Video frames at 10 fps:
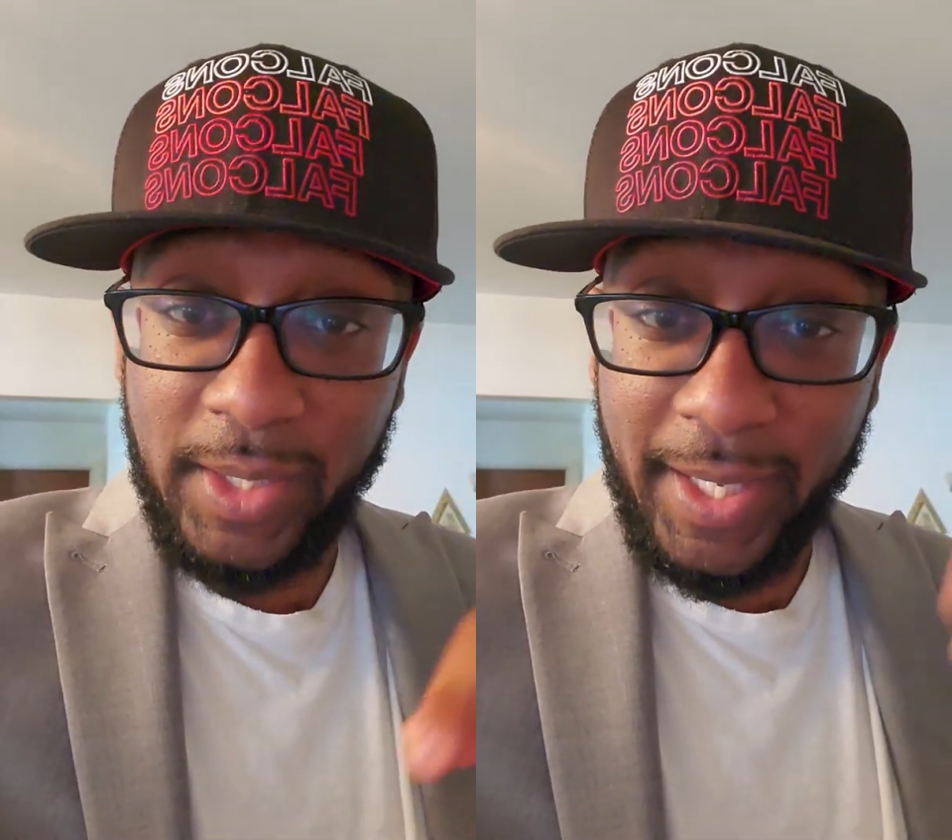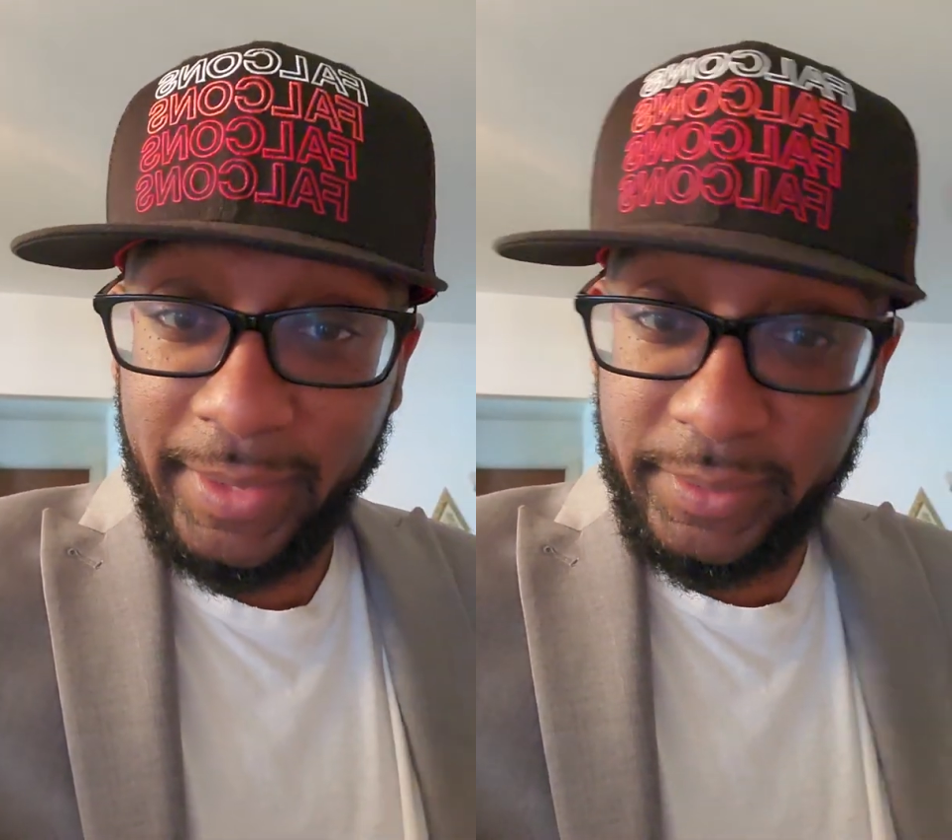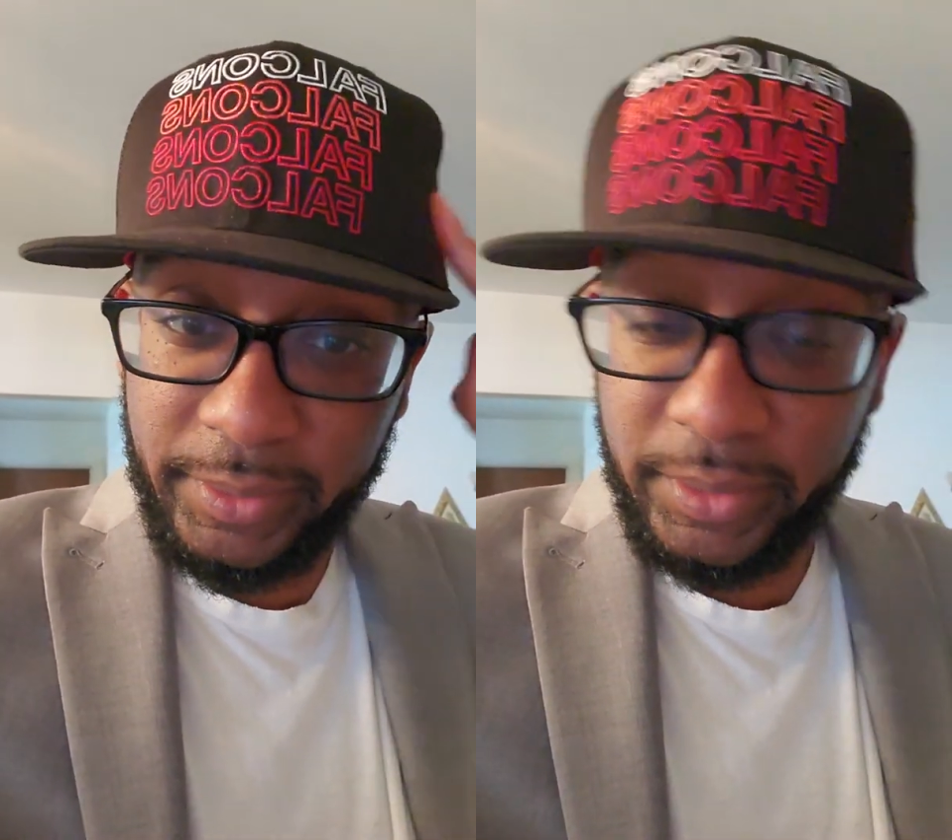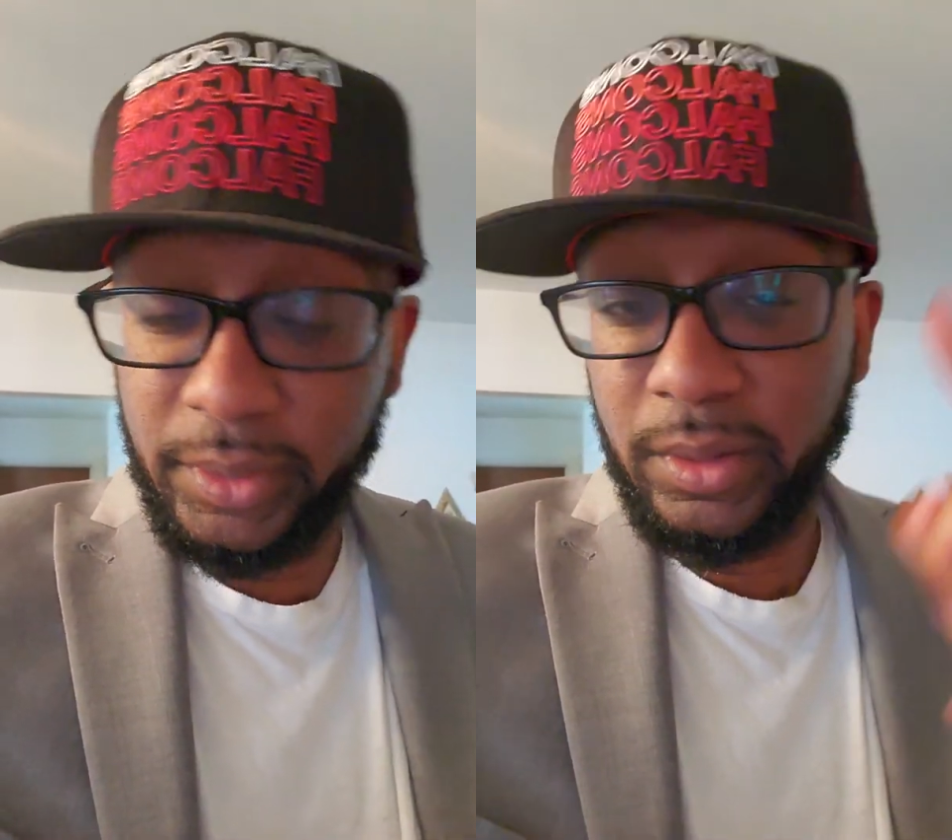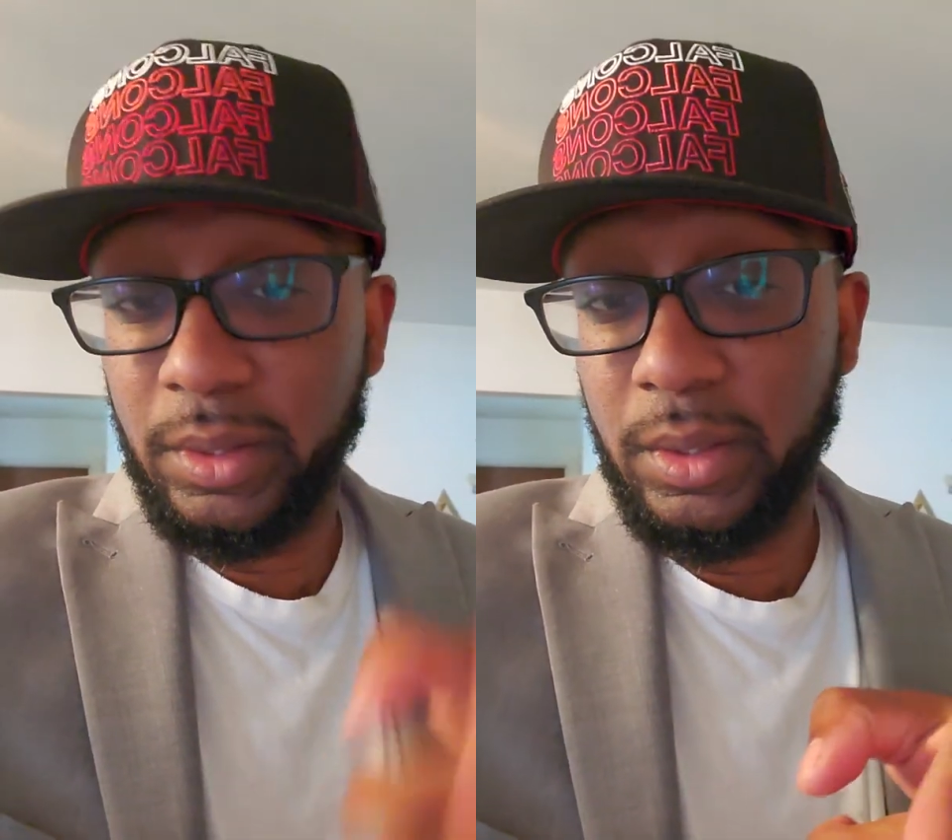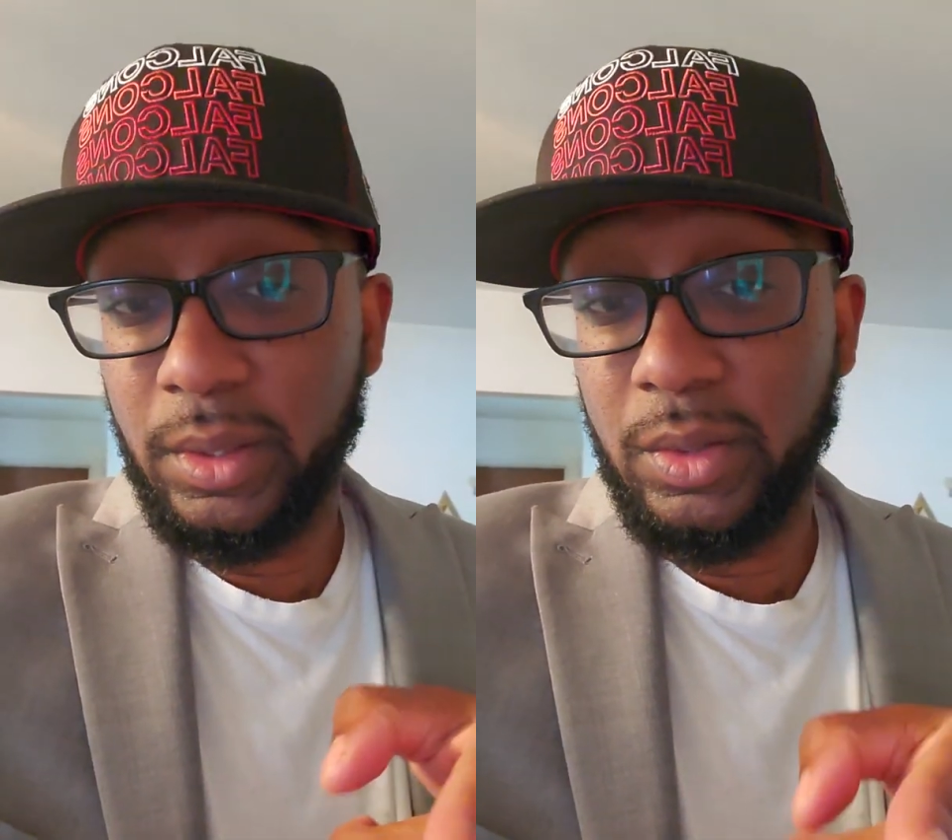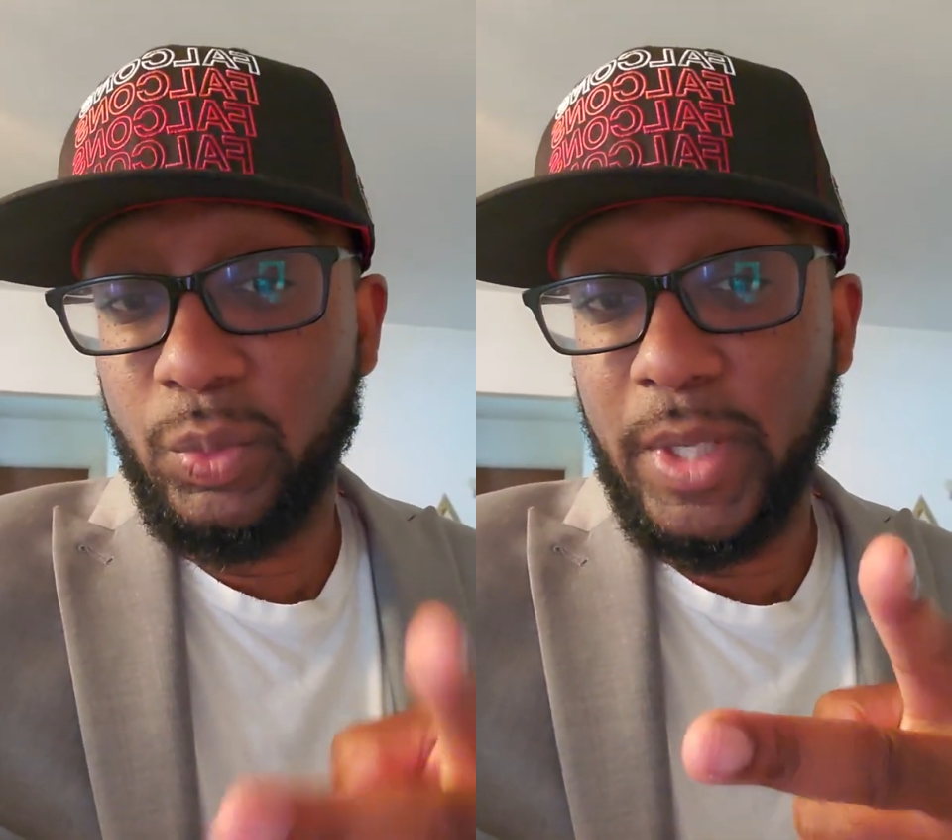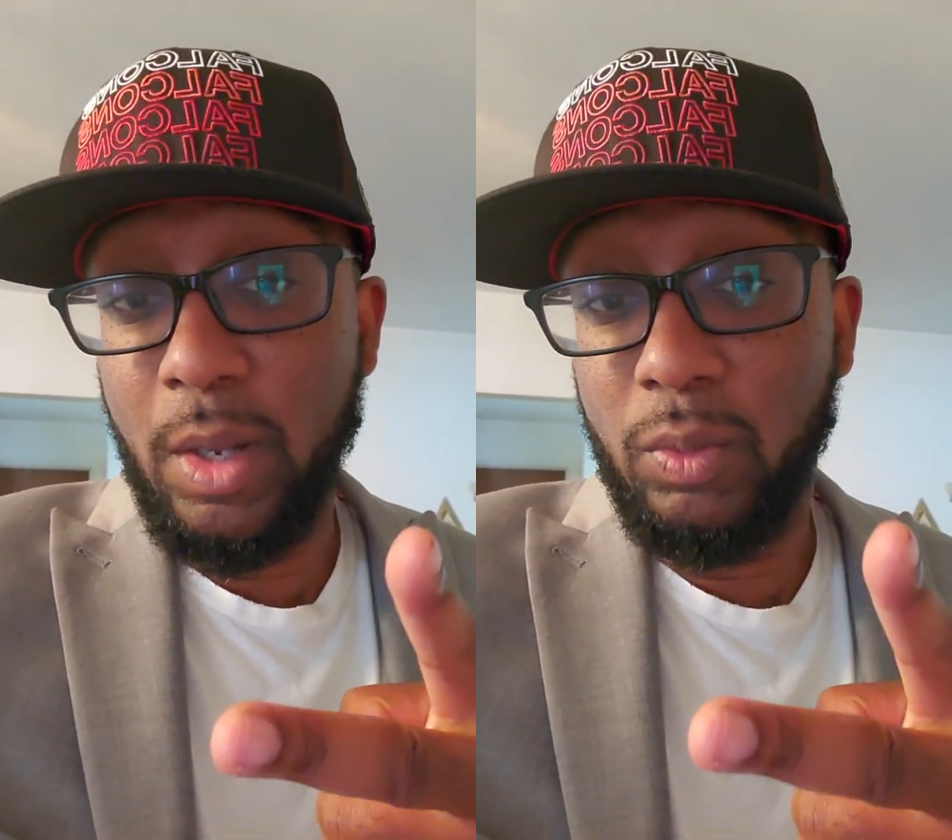that.
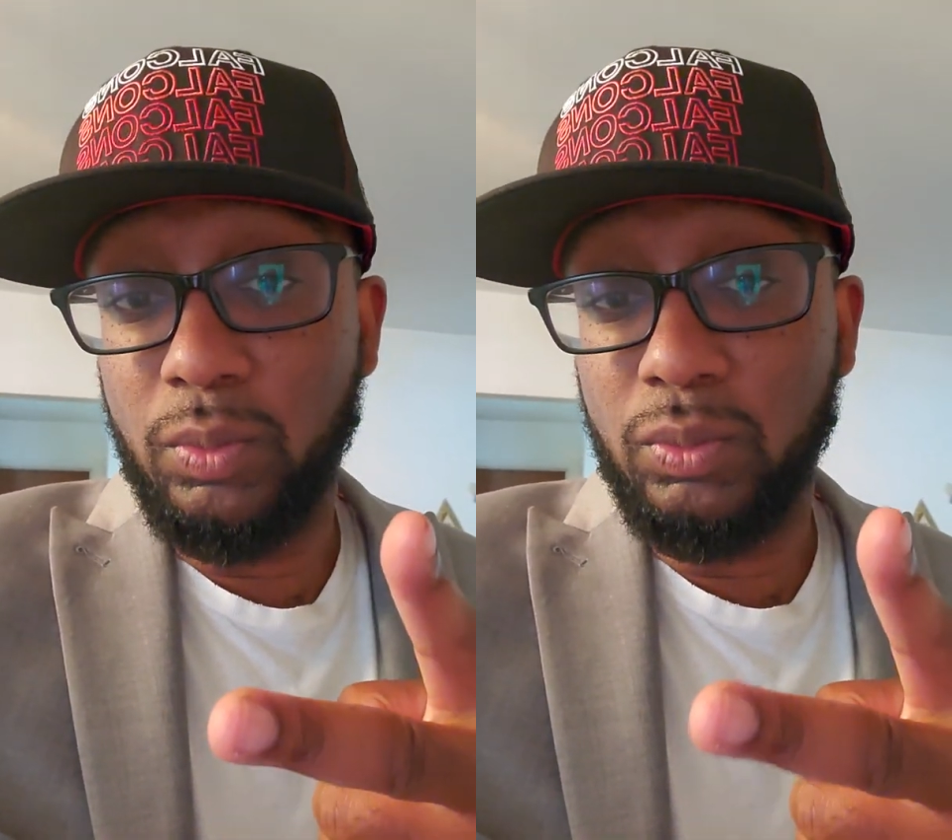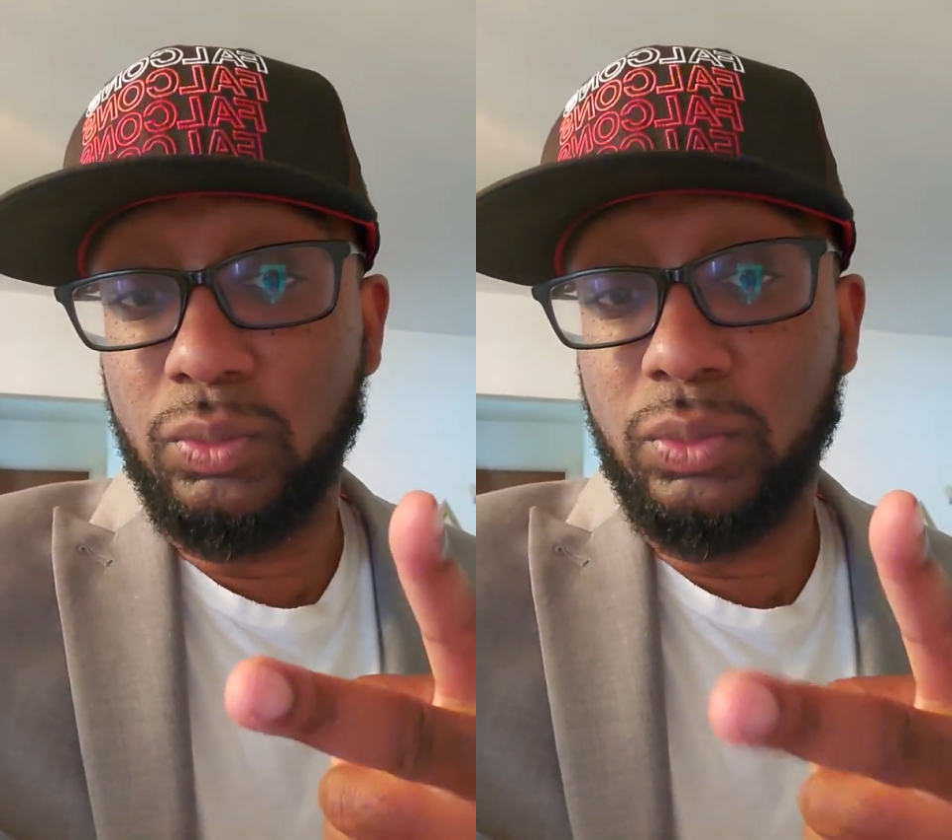We out.